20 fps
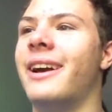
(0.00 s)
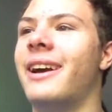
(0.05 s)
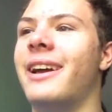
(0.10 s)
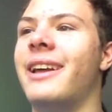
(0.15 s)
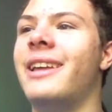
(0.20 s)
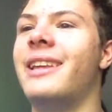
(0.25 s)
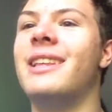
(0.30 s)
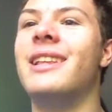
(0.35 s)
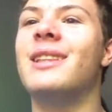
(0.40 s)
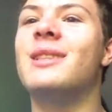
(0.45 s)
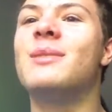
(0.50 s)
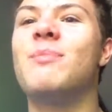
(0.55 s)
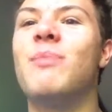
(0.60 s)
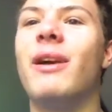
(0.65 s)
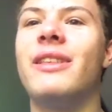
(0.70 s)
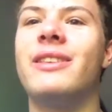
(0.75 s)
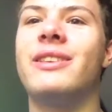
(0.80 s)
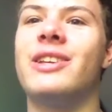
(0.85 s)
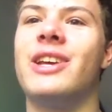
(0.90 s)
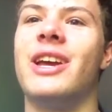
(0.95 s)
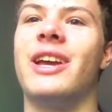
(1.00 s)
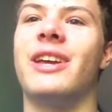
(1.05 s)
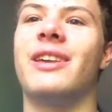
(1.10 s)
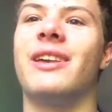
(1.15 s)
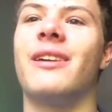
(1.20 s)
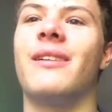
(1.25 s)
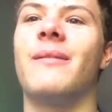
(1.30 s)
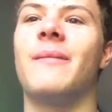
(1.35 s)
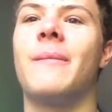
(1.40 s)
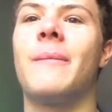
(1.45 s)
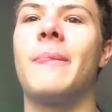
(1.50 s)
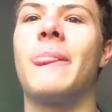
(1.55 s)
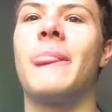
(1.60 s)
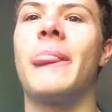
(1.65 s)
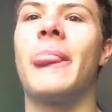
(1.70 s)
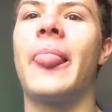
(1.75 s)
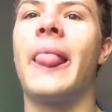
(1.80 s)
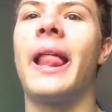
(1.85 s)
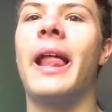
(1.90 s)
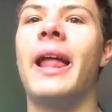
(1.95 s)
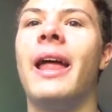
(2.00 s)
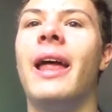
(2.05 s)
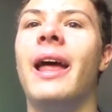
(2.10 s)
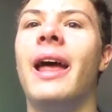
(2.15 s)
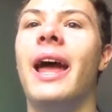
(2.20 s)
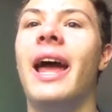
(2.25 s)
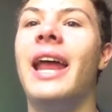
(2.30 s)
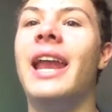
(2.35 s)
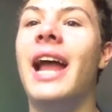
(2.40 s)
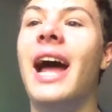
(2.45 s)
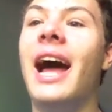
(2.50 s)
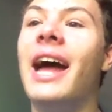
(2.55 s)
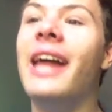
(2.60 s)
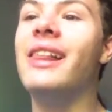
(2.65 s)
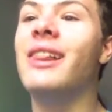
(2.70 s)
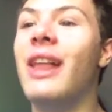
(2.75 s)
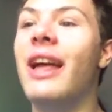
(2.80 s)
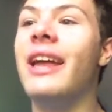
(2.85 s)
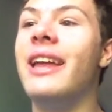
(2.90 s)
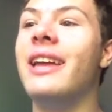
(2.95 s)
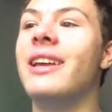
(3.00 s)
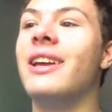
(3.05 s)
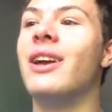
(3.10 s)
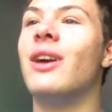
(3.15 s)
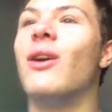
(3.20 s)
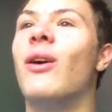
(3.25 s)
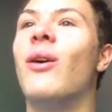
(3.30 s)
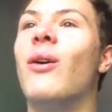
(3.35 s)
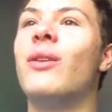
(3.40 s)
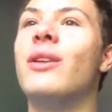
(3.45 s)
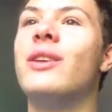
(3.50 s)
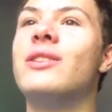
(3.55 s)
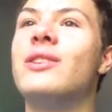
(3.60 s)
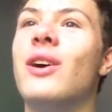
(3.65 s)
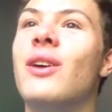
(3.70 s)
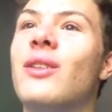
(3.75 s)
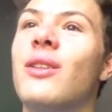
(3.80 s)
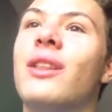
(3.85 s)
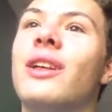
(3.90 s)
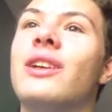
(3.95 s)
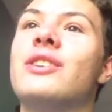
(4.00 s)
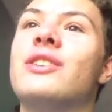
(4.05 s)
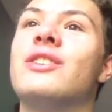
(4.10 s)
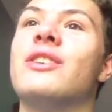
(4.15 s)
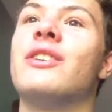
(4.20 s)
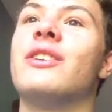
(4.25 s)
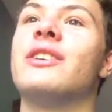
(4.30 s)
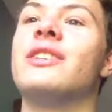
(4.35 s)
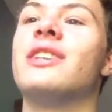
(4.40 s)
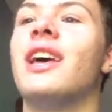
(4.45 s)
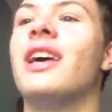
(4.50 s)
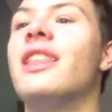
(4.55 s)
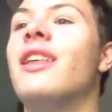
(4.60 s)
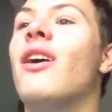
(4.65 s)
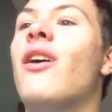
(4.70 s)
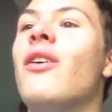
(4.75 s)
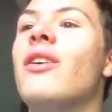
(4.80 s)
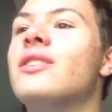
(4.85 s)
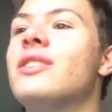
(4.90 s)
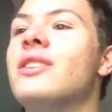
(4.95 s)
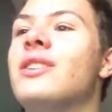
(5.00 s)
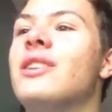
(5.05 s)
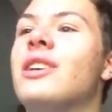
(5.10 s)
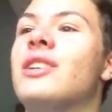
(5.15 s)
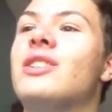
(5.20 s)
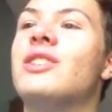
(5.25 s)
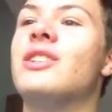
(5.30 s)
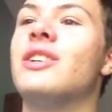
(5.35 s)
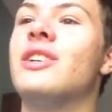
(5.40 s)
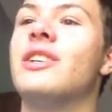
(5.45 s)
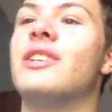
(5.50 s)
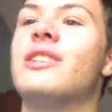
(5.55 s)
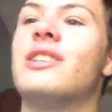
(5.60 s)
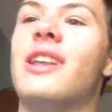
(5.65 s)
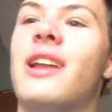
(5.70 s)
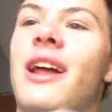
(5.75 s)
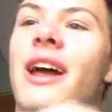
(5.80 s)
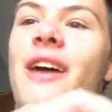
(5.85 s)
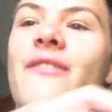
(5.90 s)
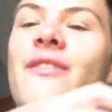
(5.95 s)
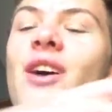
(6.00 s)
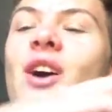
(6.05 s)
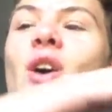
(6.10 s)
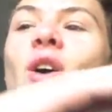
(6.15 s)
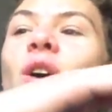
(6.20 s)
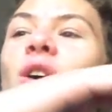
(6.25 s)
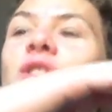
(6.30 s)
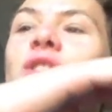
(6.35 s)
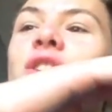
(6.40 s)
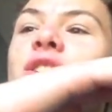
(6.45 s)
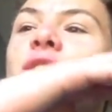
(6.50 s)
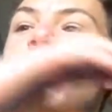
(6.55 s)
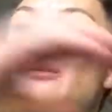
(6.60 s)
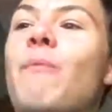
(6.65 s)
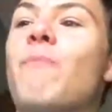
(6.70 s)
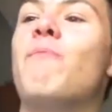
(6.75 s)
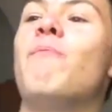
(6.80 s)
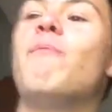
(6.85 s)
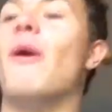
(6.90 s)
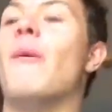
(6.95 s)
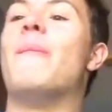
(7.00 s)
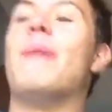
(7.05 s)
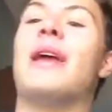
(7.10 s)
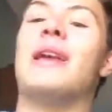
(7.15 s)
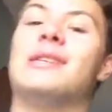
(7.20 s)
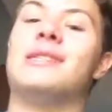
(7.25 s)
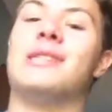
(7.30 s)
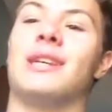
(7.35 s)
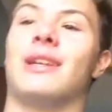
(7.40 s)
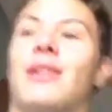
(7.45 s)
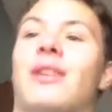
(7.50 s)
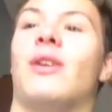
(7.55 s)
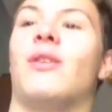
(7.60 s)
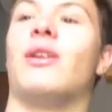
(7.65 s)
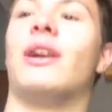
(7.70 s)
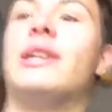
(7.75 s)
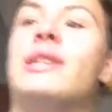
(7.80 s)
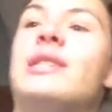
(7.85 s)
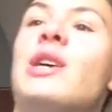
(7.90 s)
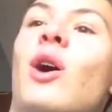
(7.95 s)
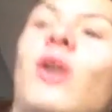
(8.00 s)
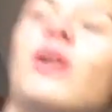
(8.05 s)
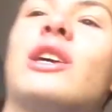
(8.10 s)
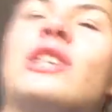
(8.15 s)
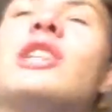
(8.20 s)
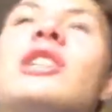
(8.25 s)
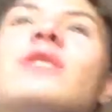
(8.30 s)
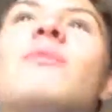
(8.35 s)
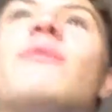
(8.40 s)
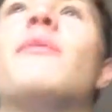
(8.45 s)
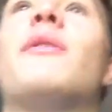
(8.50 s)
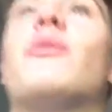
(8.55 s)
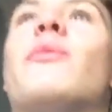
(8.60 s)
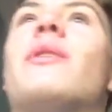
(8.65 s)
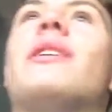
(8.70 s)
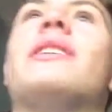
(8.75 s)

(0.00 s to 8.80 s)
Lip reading: It's breathtaking. And I like all these other legendaries. All these other legendaries that I have are just amazing. Dialga takes my breath away.